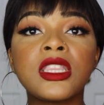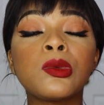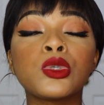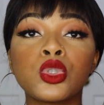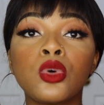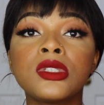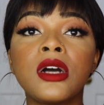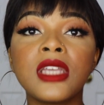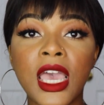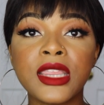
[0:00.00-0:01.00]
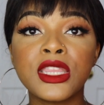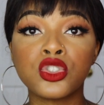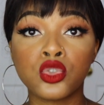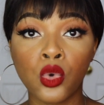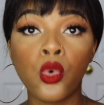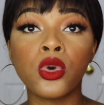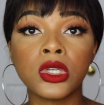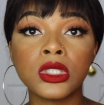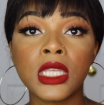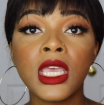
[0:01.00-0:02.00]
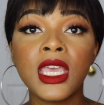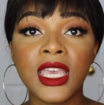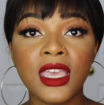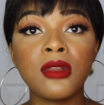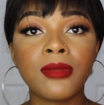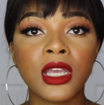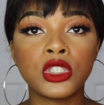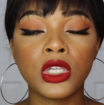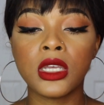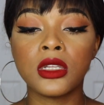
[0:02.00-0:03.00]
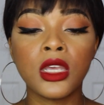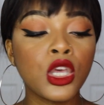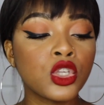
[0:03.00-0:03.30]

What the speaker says: They were sold out at the stores in my shade.